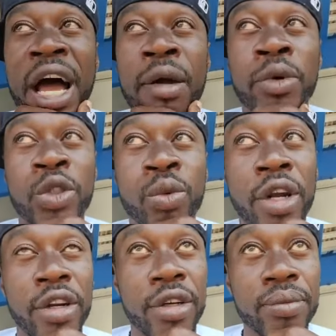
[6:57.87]
Bible is
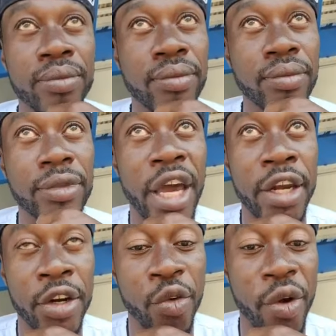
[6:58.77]
one of them.
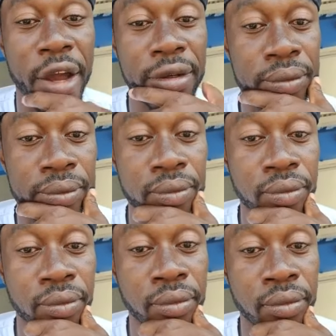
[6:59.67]
Head of the Crown.
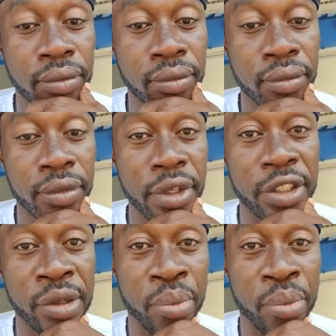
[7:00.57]
And